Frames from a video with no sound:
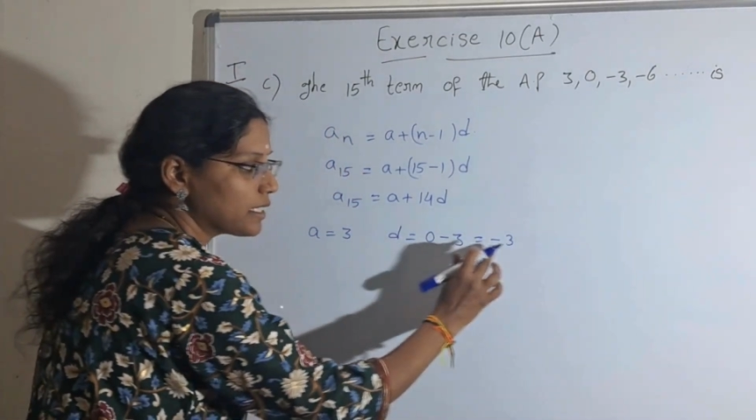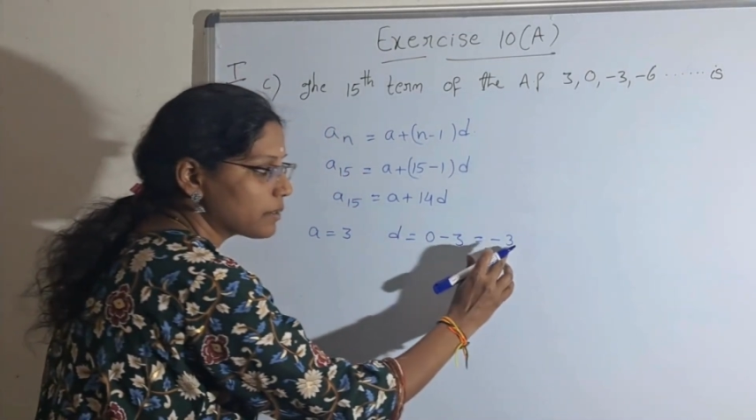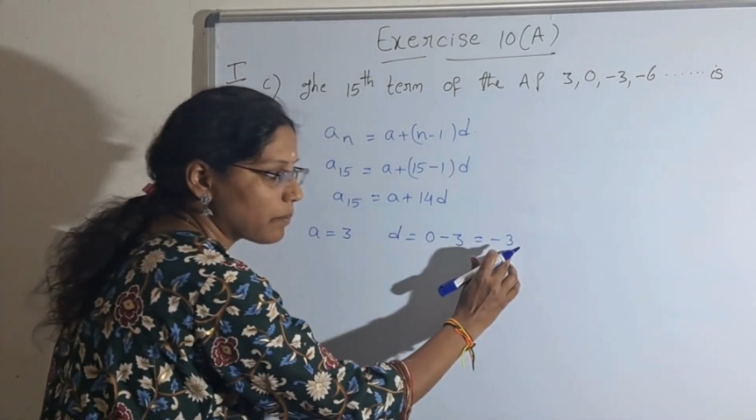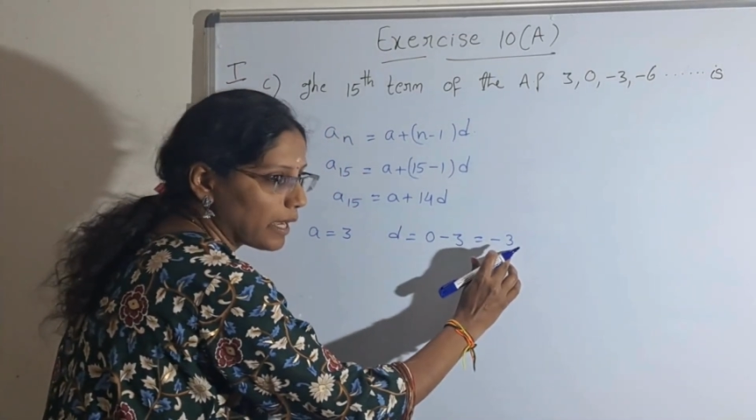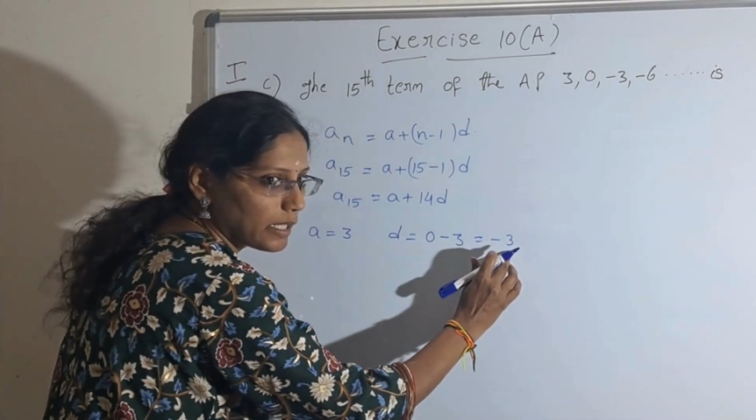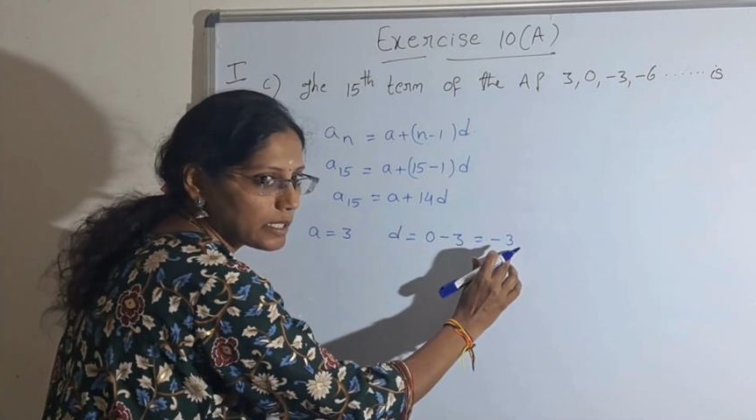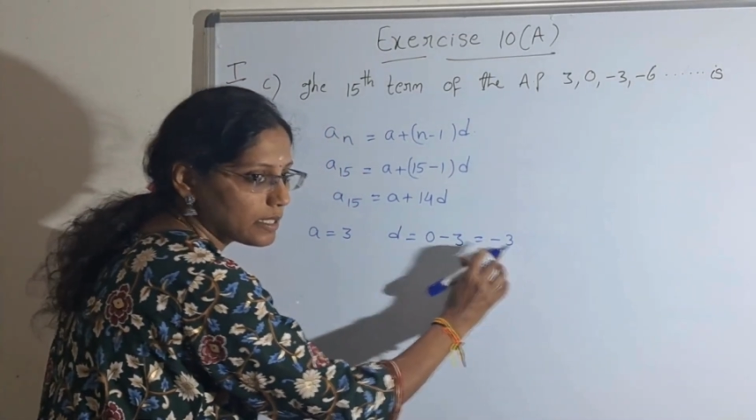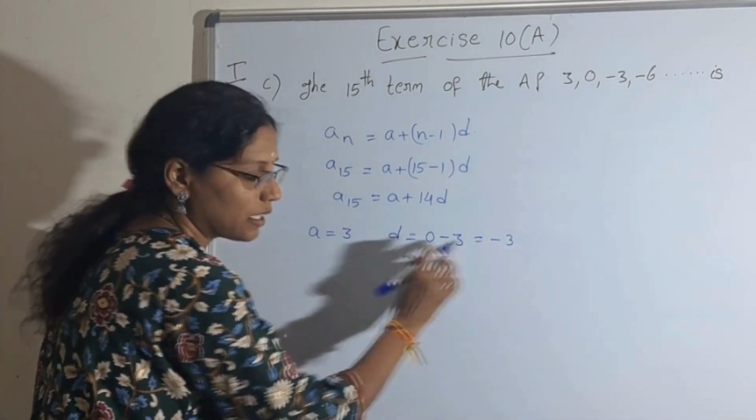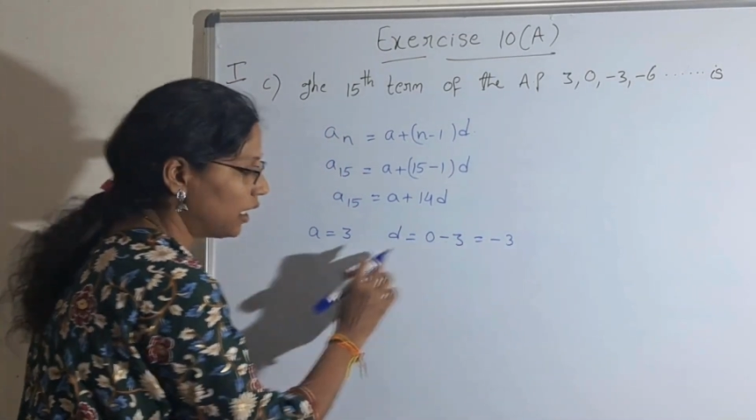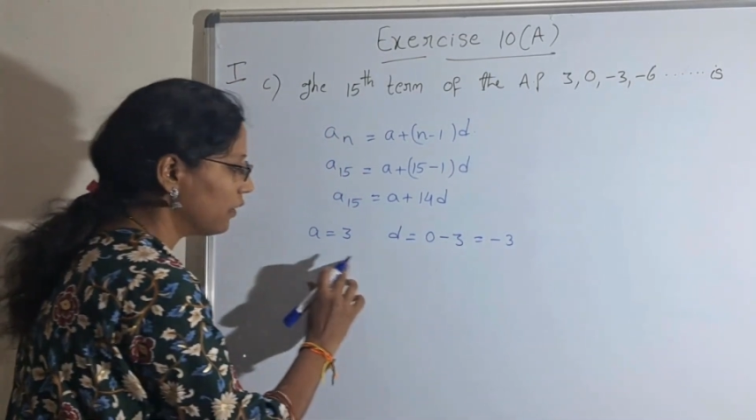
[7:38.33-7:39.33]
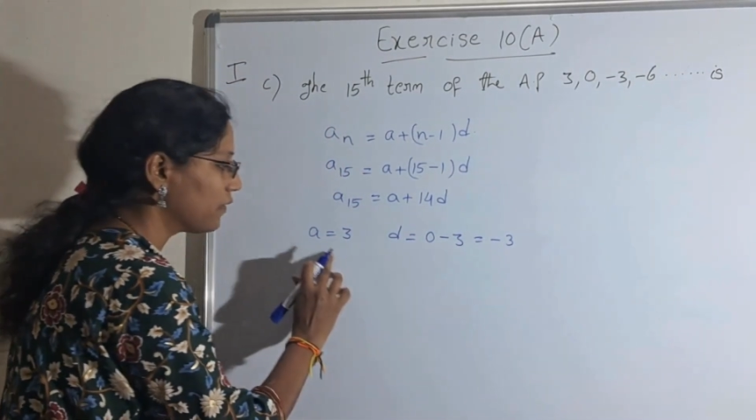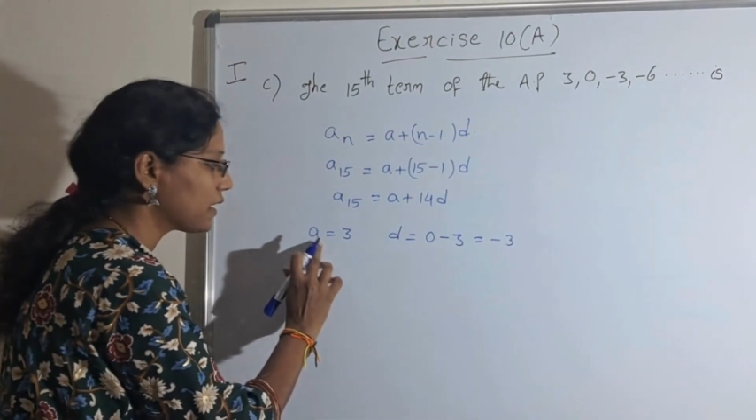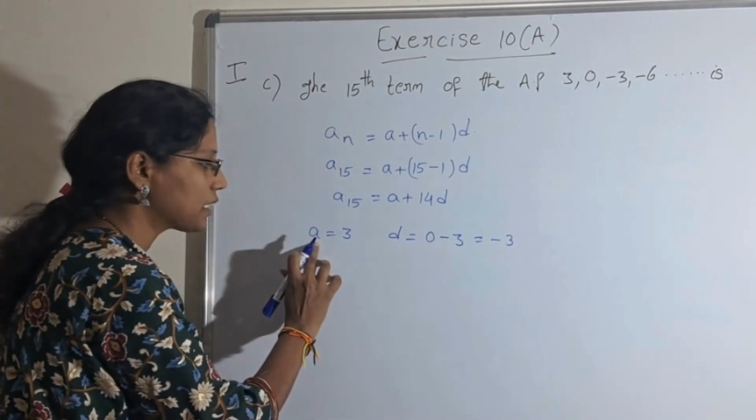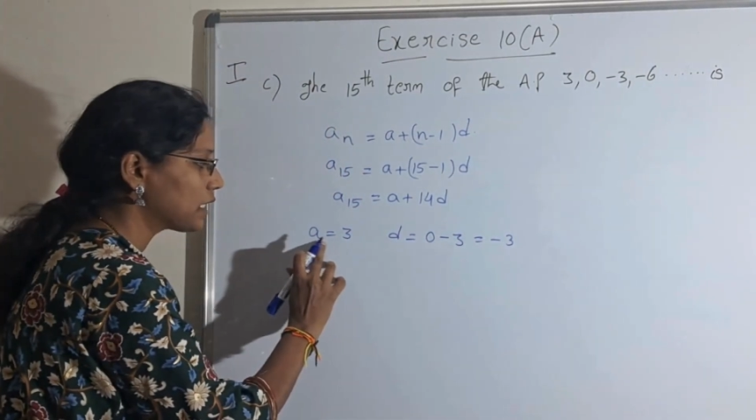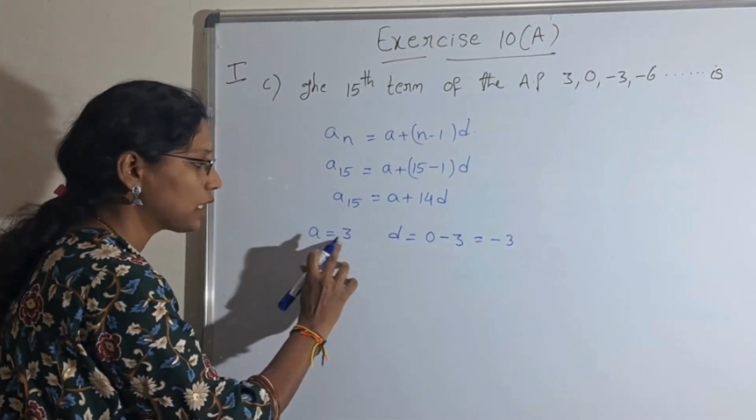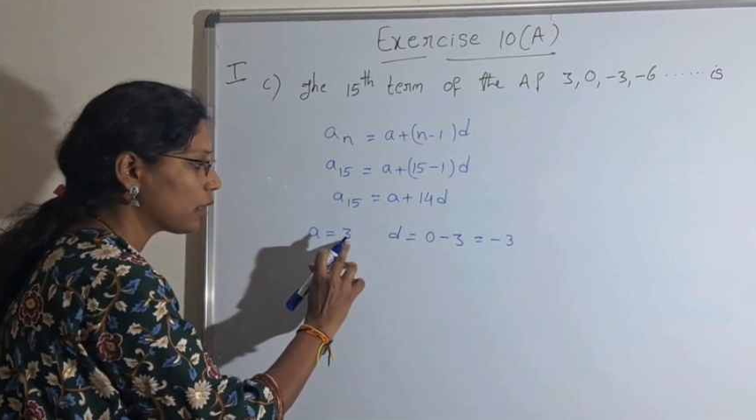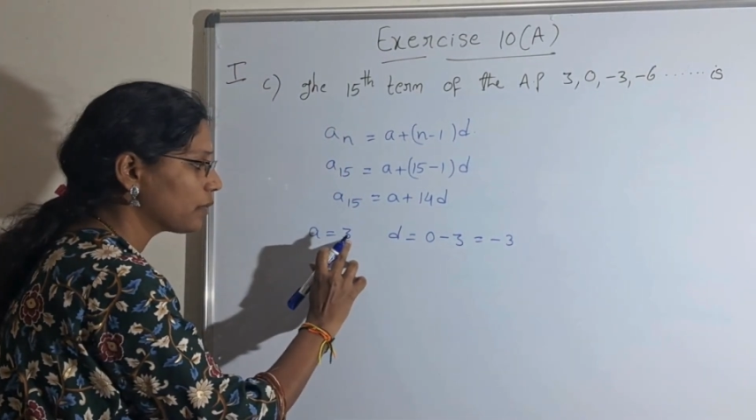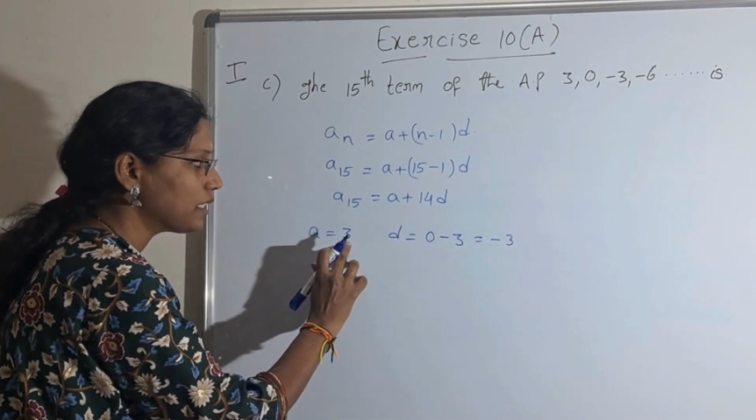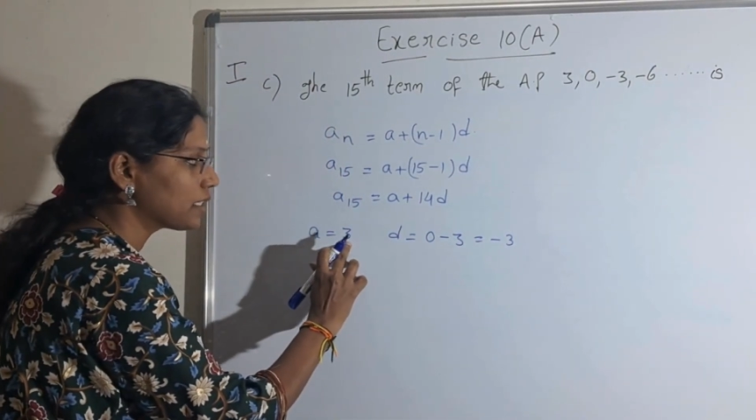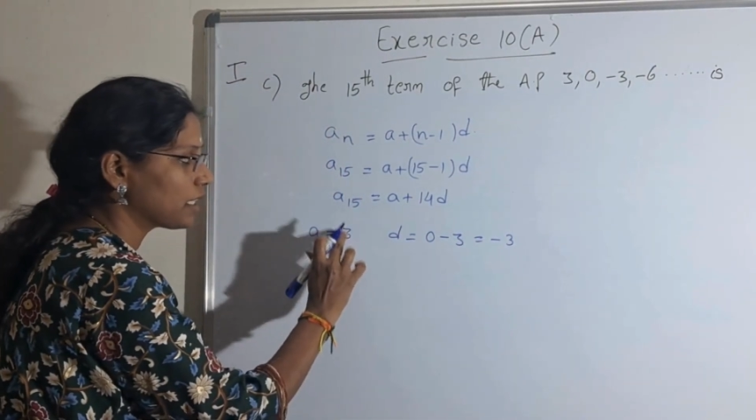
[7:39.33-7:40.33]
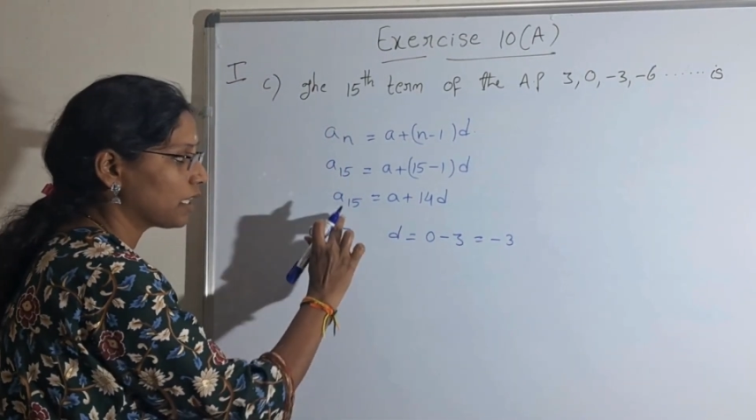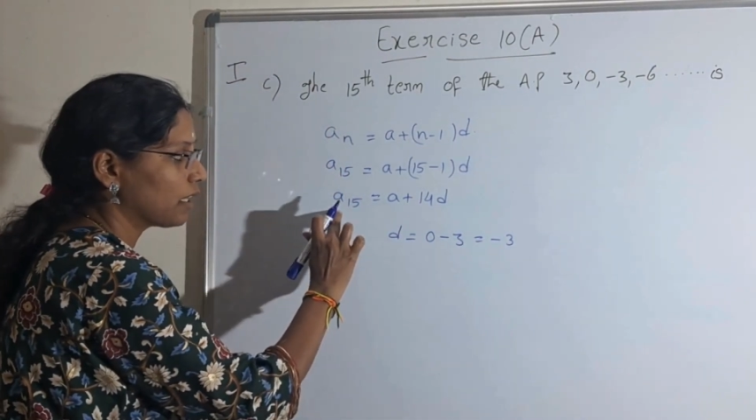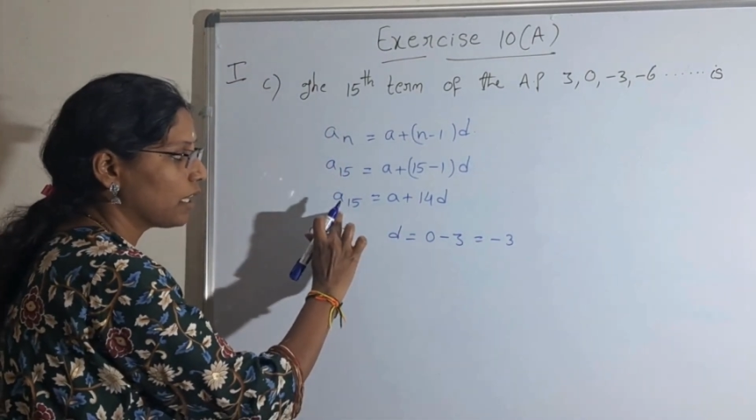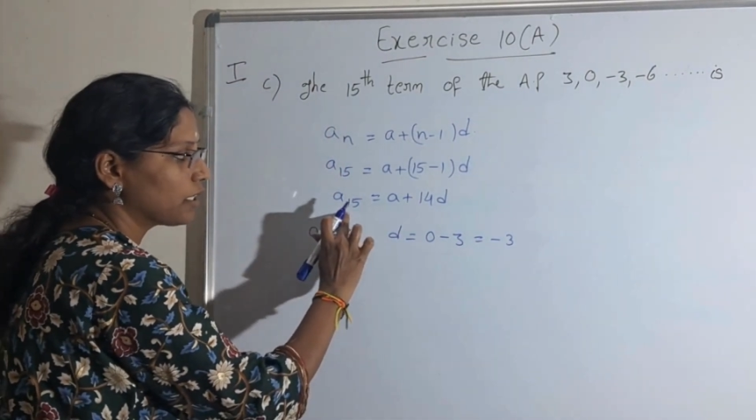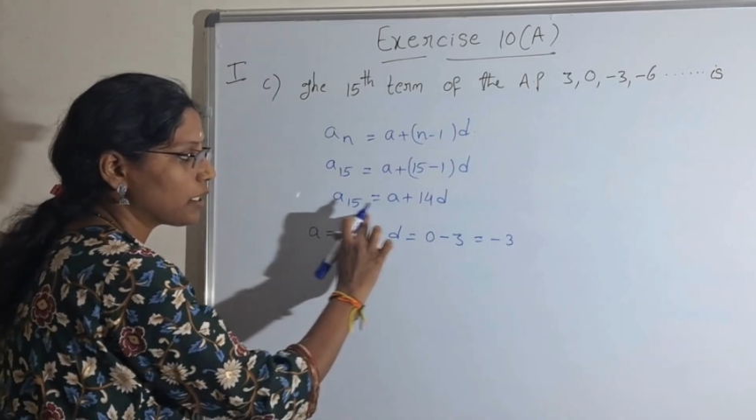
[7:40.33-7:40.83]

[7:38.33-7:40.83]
is minus 3. First term is 3.